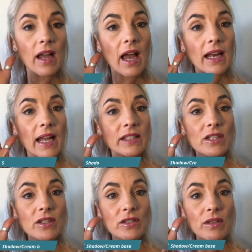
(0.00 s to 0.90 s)
I like
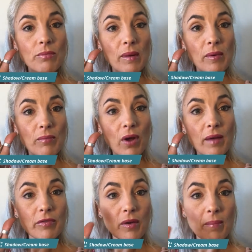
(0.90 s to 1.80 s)
to use the Prep and
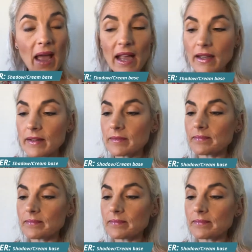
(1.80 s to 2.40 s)
Pride from MAC.